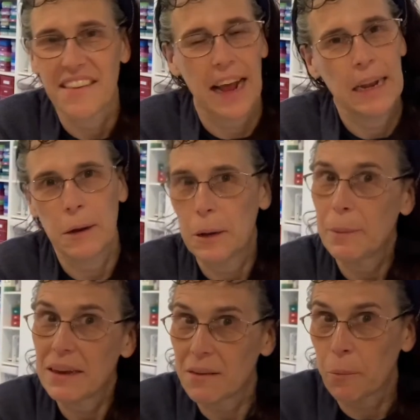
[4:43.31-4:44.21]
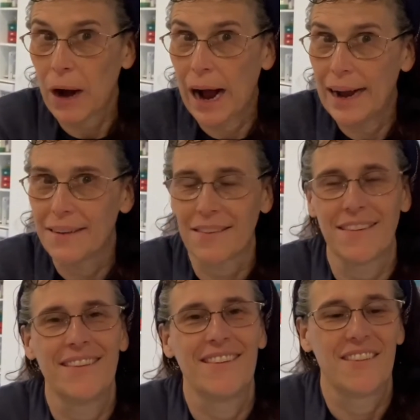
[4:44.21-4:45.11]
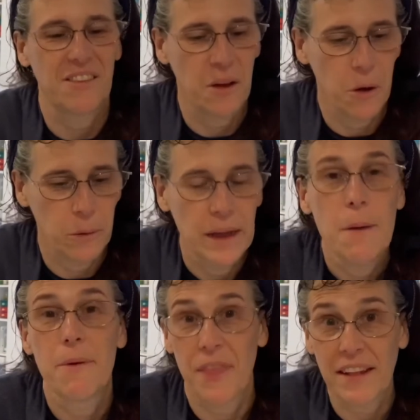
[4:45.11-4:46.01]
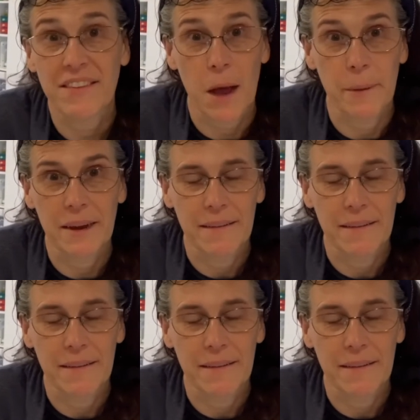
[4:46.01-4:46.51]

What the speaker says: Kind of going to be a surprise. So, but that's coming.